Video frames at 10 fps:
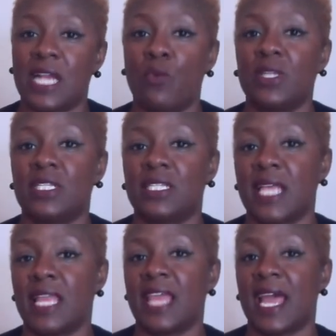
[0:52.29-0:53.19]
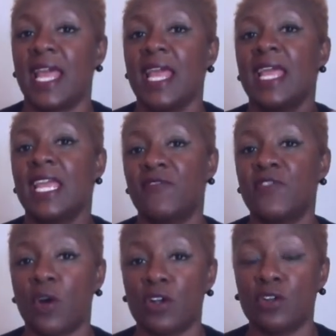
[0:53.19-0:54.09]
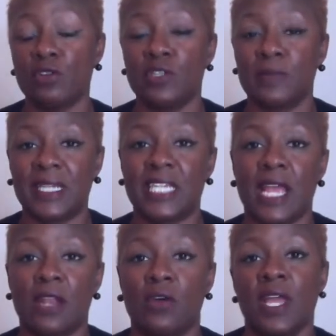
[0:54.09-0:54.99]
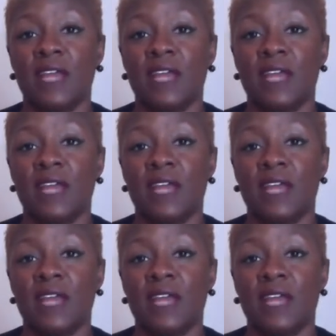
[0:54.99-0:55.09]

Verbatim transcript: I want to say that if you are new to my channel,